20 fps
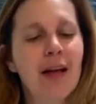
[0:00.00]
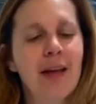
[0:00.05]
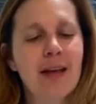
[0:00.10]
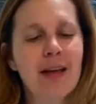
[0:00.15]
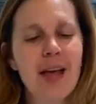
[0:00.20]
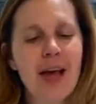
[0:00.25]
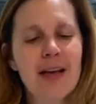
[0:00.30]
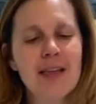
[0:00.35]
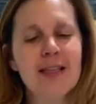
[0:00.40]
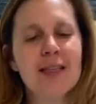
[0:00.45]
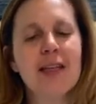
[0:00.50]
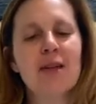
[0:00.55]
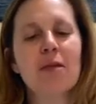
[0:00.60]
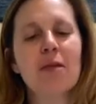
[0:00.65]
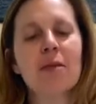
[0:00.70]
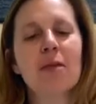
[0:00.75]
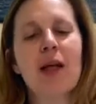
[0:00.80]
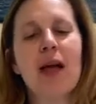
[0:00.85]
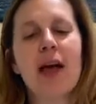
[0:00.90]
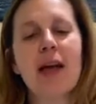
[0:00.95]
"Yes," he
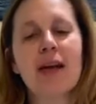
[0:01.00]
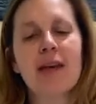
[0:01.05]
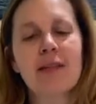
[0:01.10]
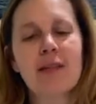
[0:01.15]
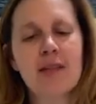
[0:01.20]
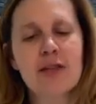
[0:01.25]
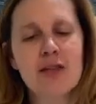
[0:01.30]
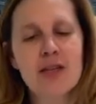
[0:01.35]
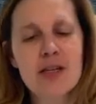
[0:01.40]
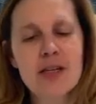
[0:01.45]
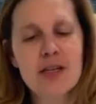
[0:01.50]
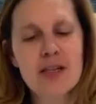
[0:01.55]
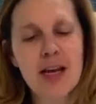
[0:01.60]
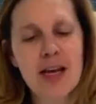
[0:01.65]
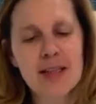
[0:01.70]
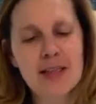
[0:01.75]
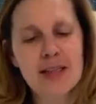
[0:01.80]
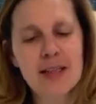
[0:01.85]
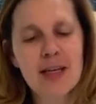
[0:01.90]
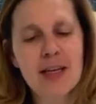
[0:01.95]
replied. "The gene
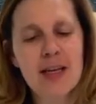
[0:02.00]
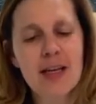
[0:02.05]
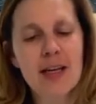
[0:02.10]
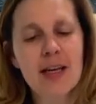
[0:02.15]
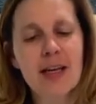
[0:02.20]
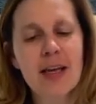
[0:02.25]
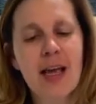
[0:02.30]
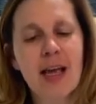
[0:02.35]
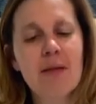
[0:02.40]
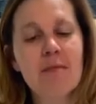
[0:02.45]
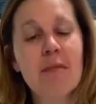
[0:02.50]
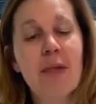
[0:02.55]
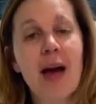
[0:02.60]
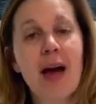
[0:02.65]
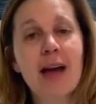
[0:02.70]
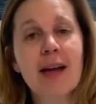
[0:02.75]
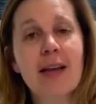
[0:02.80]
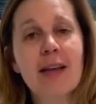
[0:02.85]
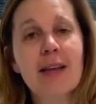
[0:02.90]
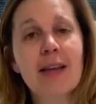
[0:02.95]
testing came
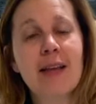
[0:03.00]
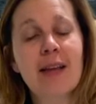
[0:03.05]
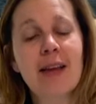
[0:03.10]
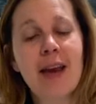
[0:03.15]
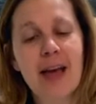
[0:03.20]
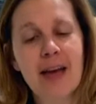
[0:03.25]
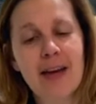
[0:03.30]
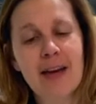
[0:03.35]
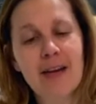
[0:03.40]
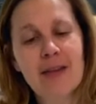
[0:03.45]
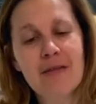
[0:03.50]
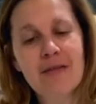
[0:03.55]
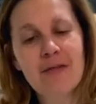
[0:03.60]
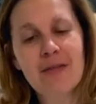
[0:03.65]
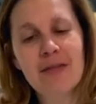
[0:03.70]
back negative.